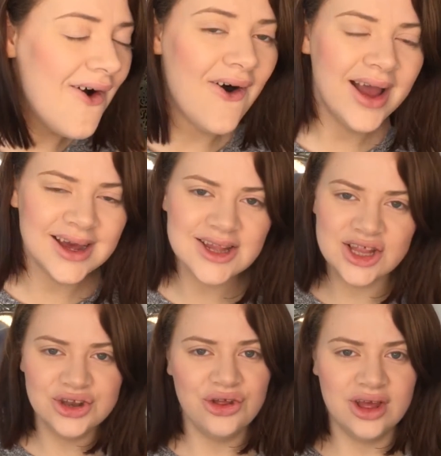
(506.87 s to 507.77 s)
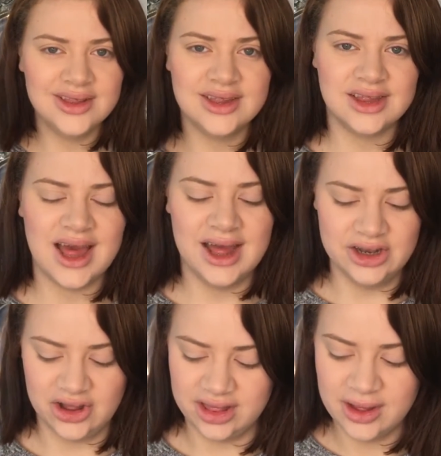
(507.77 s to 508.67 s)
I actually don't understand,
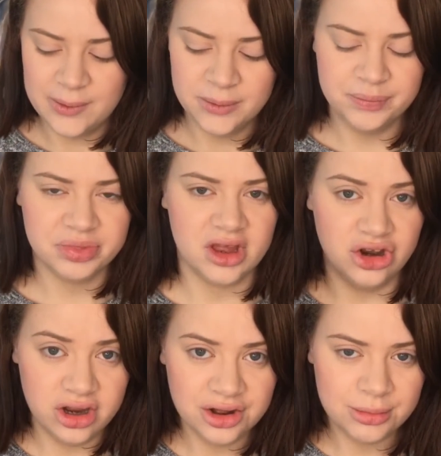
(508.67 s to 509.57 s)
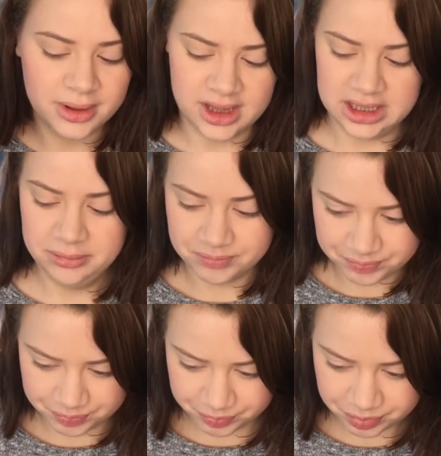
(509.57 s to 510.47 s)
like 99p,
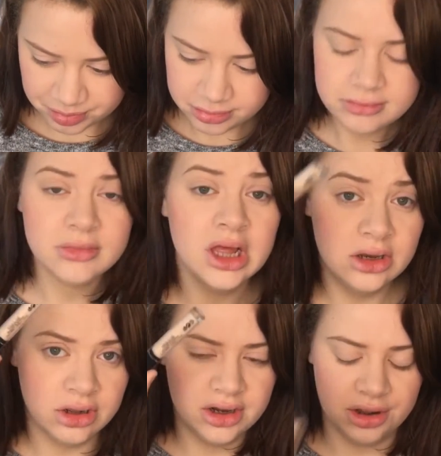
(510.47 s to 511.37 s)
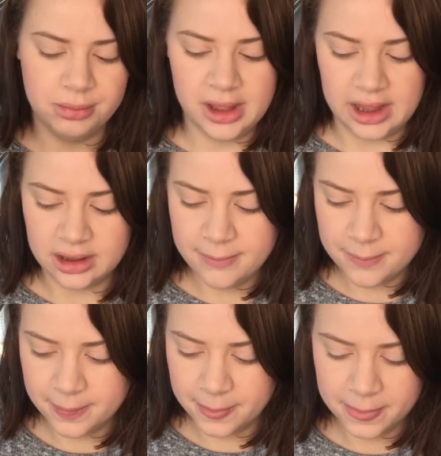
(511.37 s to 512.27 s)
99p,
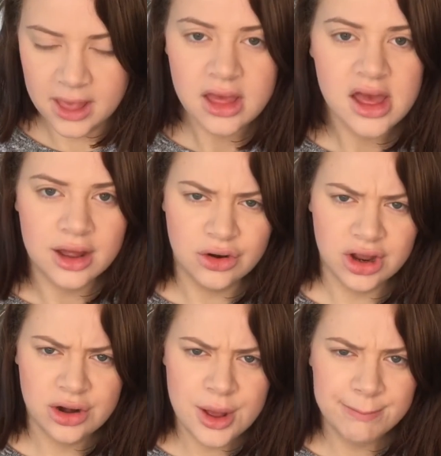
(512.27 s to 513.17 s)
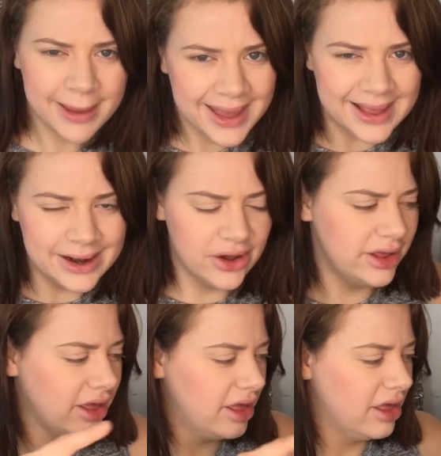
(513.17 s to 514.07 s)
99p,
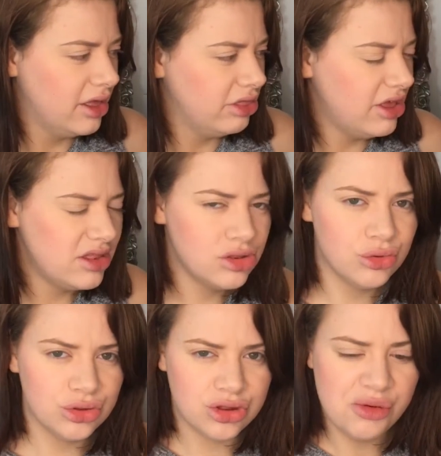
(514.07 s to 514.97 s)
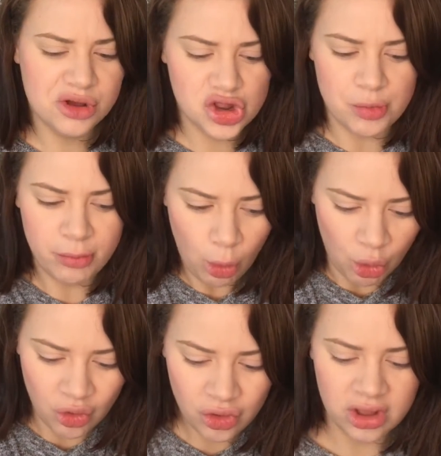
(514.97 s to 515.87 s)
like this has got so much
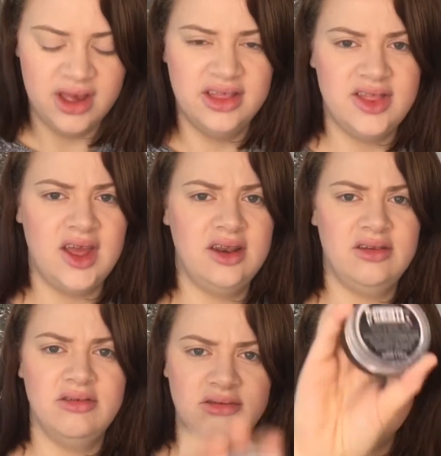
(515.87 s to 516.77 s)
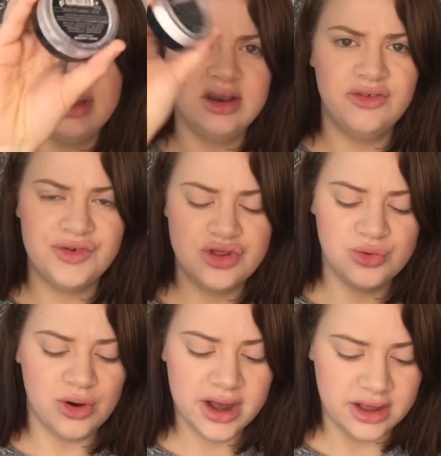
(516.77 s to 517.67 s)
more than
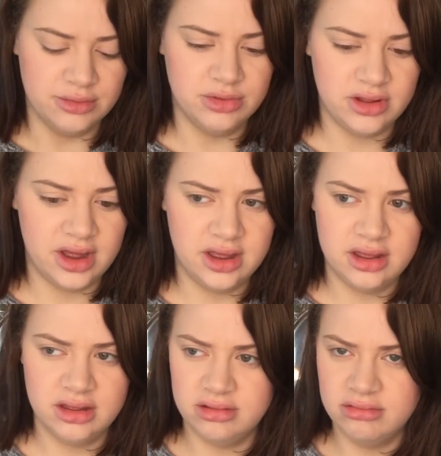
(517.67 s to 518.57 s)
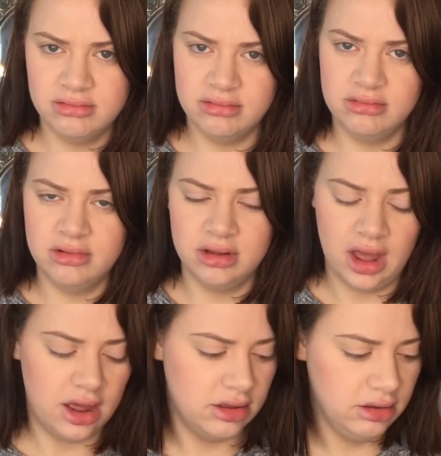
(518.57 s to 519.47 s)
individual items. Like,
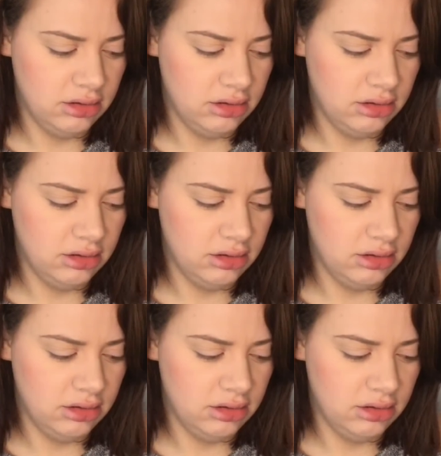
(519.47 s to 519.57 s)
okay,